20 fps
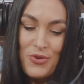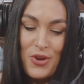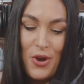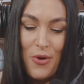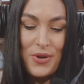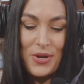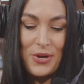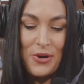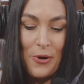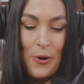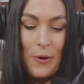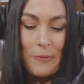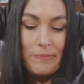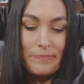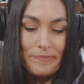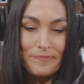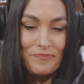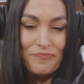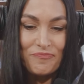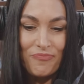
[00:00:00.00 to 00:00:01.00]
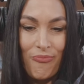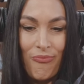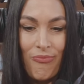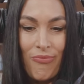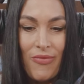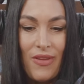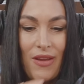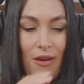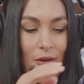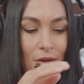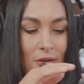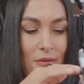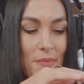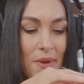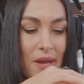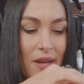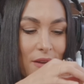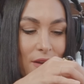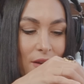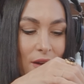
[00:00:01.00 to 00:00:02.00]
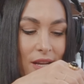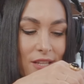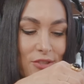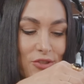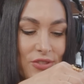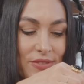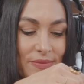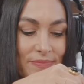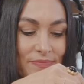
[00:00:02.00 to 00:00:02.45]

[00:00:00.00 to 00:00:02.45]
You know it, girl. Oh my gosh.